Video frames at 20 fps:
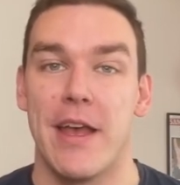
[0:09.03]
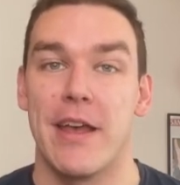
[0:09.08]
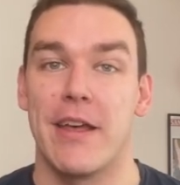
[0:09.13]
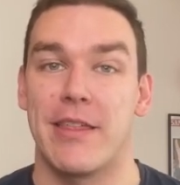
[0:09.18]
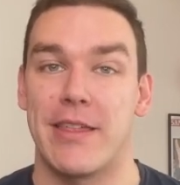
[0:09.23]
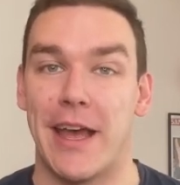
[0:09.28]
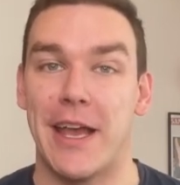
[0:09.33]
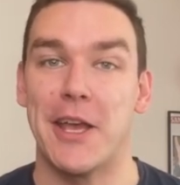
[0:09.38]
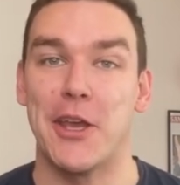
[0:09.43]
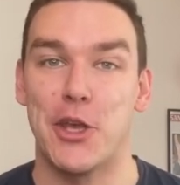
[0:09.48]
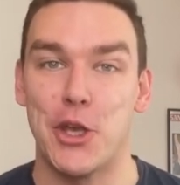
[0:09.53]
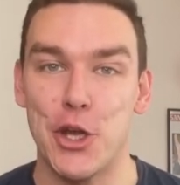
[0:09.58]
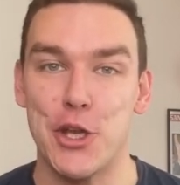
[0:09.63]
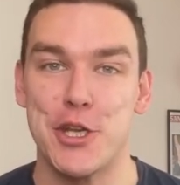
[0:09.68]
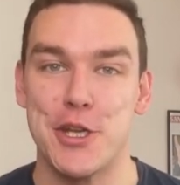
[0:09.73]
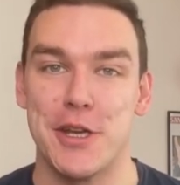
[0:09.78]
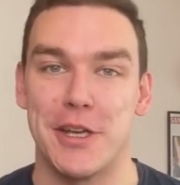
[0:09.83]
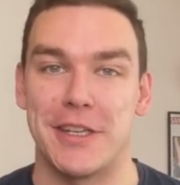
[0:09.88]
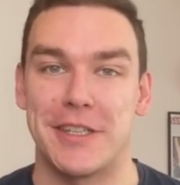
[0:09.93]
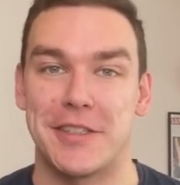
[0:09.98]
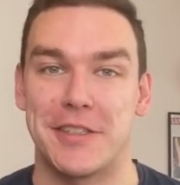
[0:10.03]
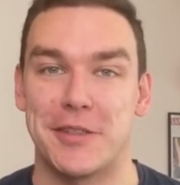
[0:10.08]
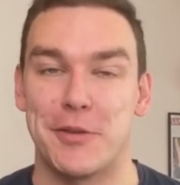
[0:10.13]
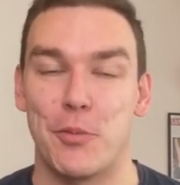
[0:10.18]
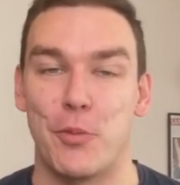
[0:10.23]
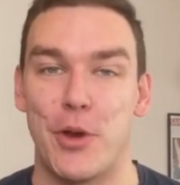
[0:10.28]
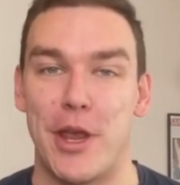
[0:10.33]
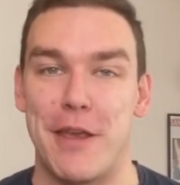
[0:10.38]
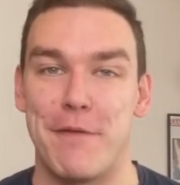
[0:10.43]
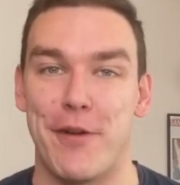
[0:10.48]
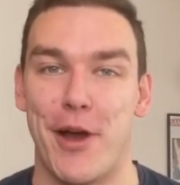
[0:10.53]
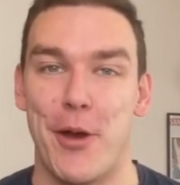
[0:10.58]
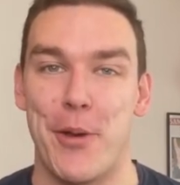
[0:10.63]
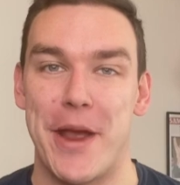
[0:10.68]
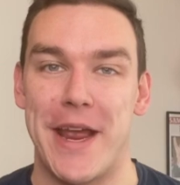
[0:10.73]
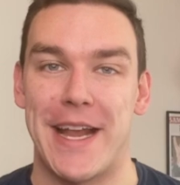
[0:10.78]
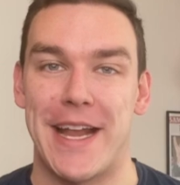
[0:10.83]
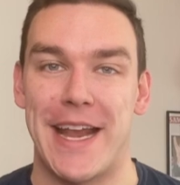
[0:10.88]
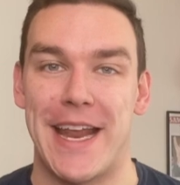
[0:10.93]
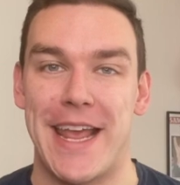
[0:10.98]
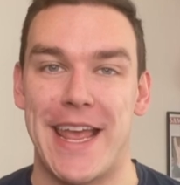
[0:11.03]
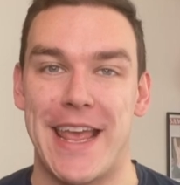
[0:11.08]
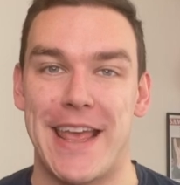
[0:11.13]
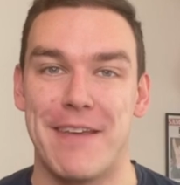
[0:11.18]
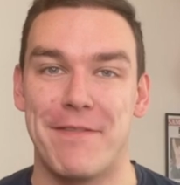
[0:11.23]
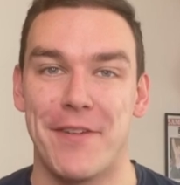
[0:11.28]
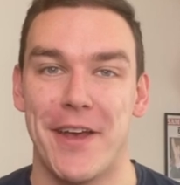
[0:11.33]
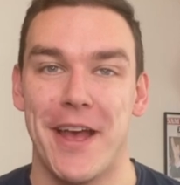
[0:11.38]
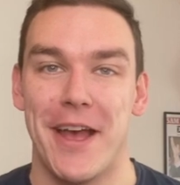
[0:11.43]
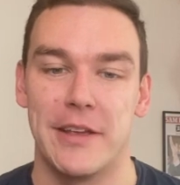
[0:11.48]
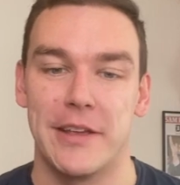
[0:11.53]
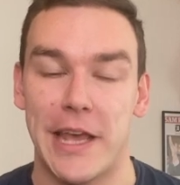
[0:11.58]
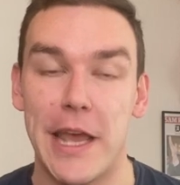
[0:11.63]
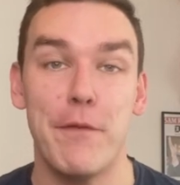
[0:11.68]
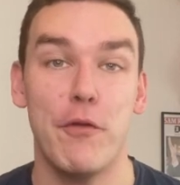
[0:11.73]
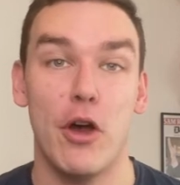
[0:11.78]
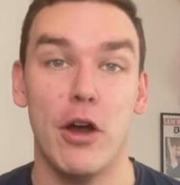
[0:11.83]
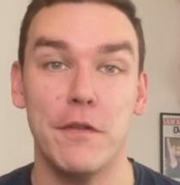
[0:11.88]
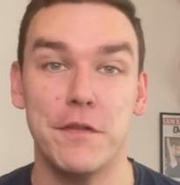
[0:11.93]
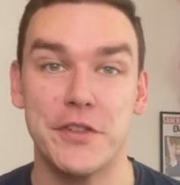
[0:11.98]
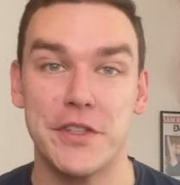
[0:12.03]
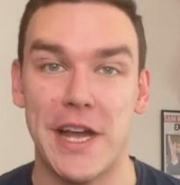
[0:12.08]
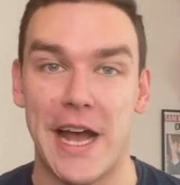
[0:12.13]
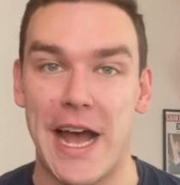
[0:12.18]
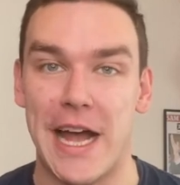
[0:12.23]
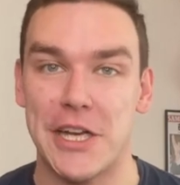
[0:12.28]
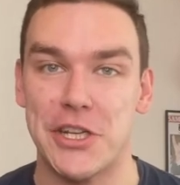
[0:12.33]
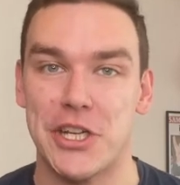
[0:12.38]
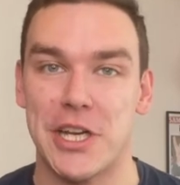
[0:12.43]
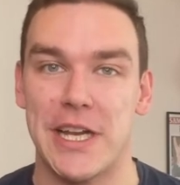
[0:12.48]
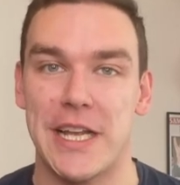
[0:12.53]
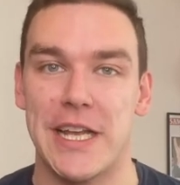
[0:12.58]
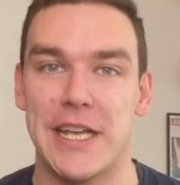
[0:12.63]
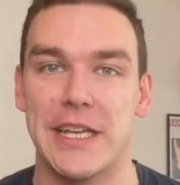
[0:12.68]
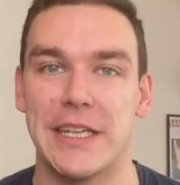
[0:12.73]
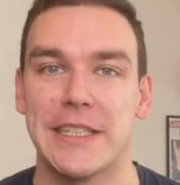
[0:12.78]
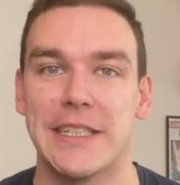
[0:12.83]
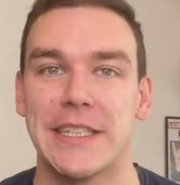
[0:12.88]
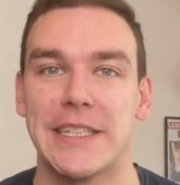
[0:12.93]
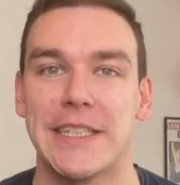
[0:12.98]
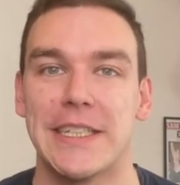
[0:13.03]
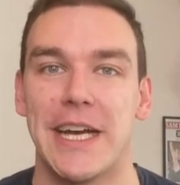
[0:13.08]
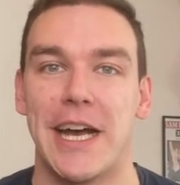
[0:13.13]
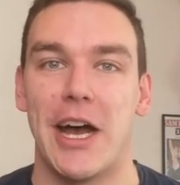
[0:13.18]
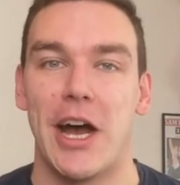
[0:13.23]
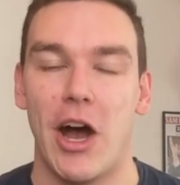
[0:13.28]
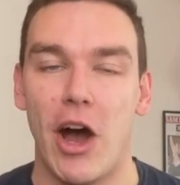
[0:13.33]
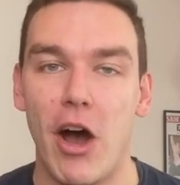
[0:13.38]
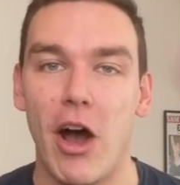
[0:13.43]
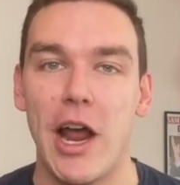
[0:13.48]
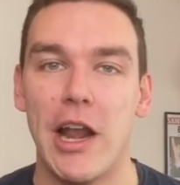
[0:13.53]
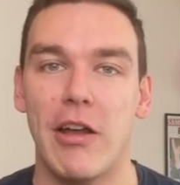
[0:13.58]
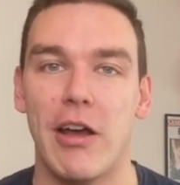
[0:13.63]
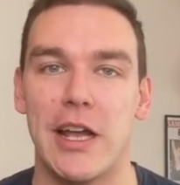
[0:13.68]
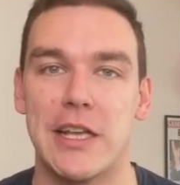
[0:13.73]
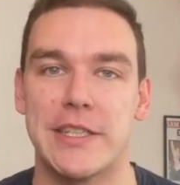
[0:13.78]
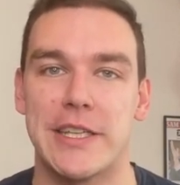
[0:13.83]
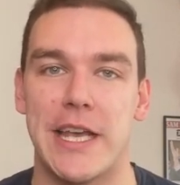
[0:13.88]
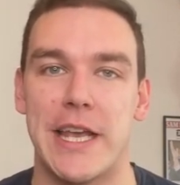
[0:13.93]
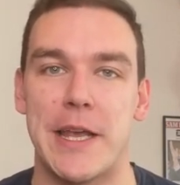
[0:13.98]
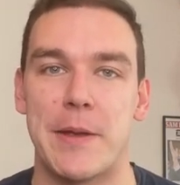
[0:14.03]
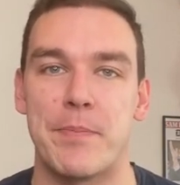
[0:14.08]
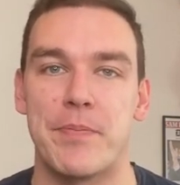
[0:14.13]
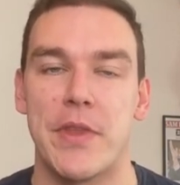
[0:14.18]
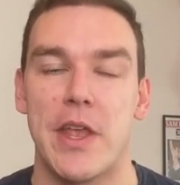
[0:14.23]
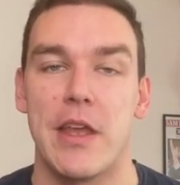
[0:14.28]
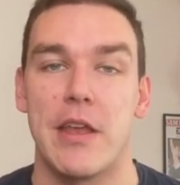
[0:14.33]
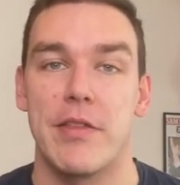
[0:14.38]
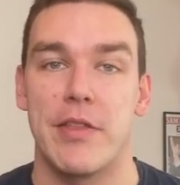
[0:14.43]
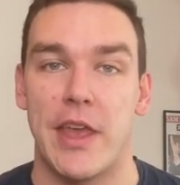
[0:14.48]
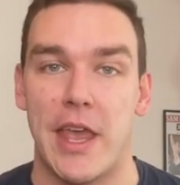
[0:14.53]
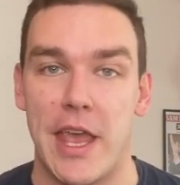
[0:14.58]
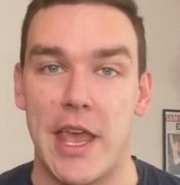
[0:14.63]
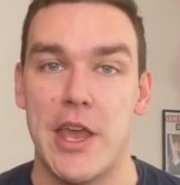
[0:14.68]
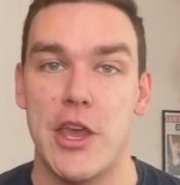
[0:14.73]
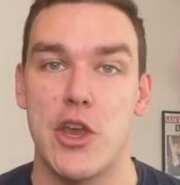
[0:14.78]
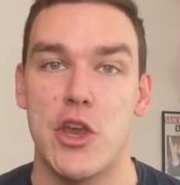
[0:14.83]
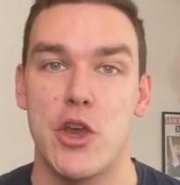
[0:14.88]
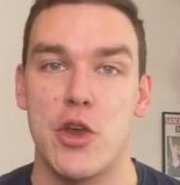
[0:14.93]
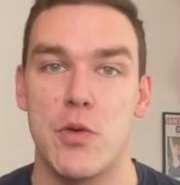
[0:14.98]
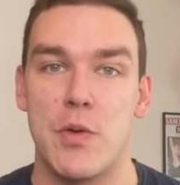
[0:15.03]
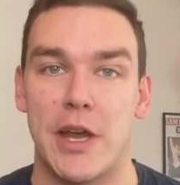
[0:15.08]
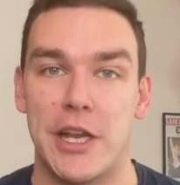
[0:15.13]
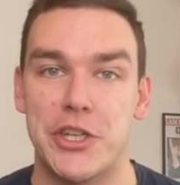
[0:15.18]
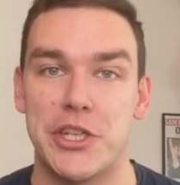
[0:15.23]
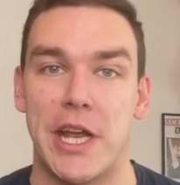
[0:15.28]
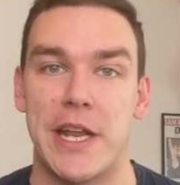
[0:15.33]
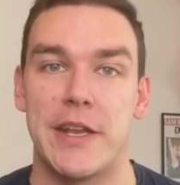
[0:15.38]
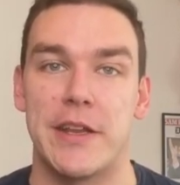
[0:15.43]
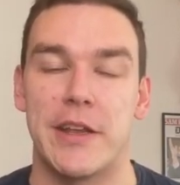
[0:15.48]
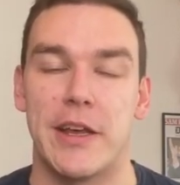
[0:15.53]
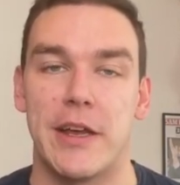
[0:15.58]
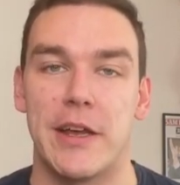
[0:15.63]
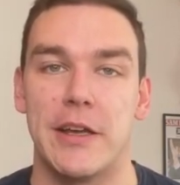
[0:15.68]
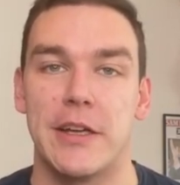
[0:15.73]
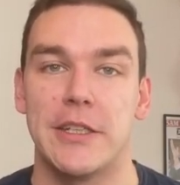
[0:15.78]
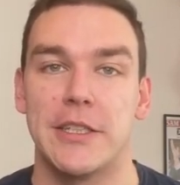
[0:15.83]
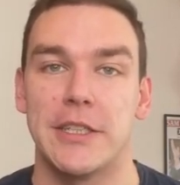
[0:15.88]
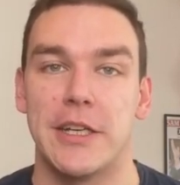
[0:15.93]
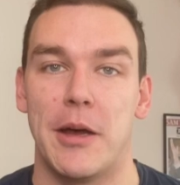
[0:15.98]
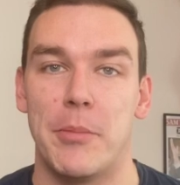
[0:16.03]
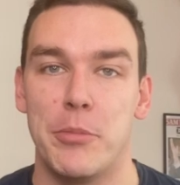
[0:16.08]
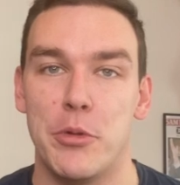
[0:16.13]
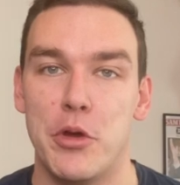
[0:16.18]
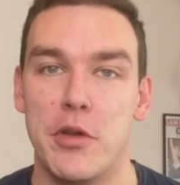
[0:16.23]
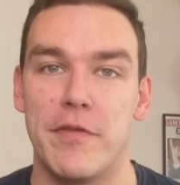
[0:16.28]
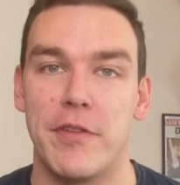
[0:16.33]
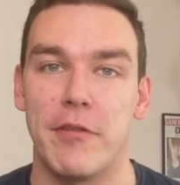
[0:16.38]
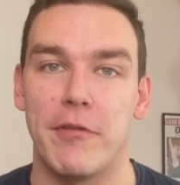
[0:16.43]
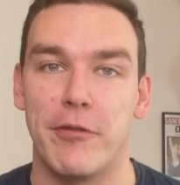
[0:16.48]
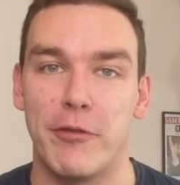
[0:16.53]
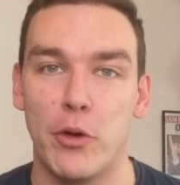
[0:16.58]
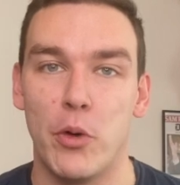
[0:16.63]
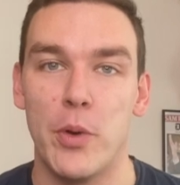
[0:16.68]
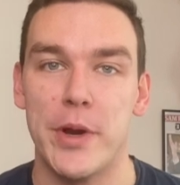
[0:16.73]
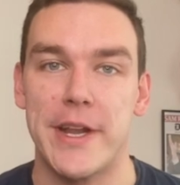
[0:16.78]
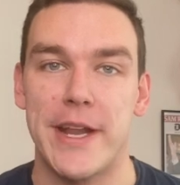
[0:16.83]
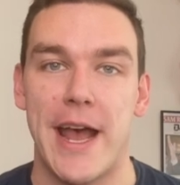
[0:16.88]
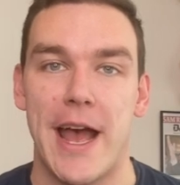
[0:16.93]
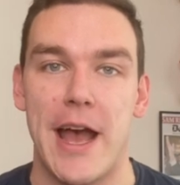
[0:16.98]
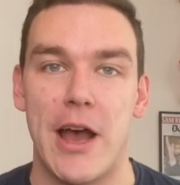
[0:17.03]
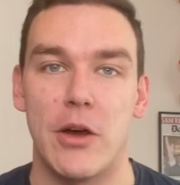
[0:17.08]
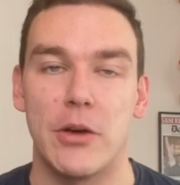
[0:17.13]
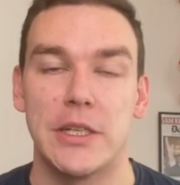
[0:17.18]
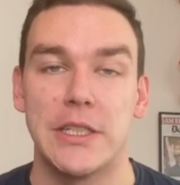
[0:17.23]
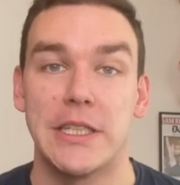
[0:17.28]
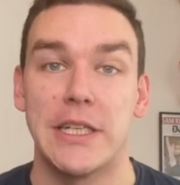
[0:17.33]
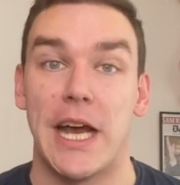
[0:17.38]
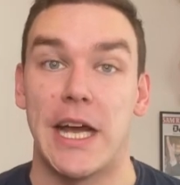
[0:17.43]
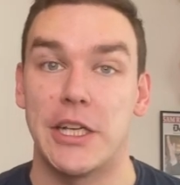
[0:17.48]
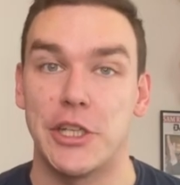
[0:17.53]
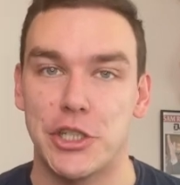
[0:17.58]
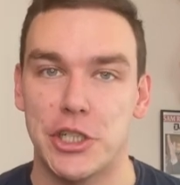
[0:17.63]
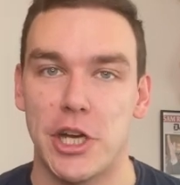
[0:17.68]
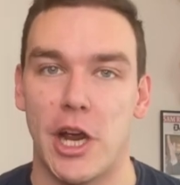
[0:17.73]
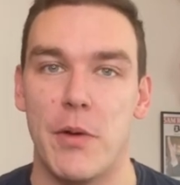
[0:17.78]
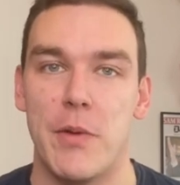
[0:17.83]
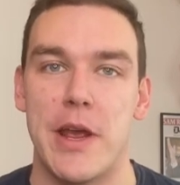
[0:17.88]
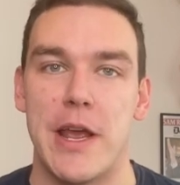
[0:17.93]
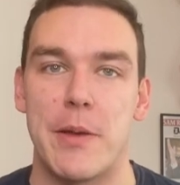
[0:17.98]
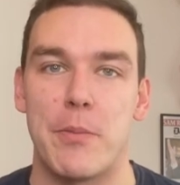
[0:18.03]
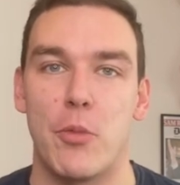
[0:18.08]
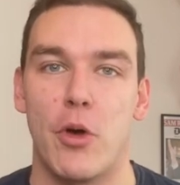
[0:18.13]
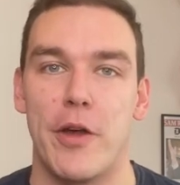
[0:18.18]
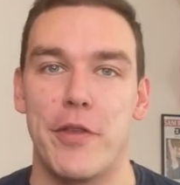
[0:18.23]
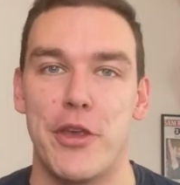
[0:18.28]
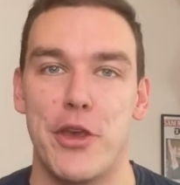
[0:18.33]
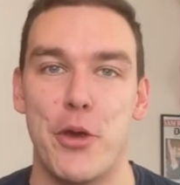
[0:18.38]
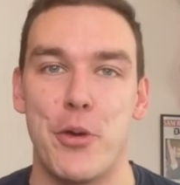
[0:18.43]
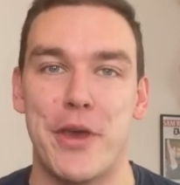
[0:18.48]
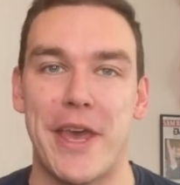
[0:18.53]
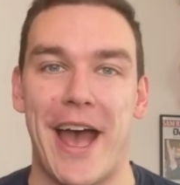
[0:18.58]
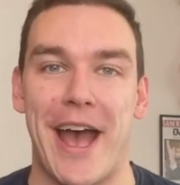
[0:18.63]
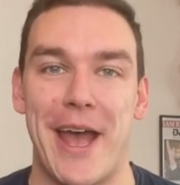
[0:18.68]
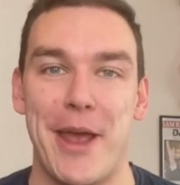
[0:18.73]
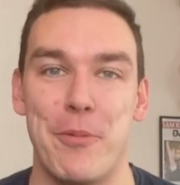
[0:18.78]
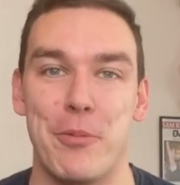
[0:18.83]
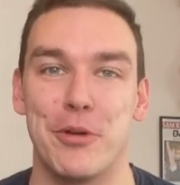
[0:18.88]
Thank goodness we voted leave. Guy Verhofstadt actually highlighting the EU agenda moving forward now and showing why the UK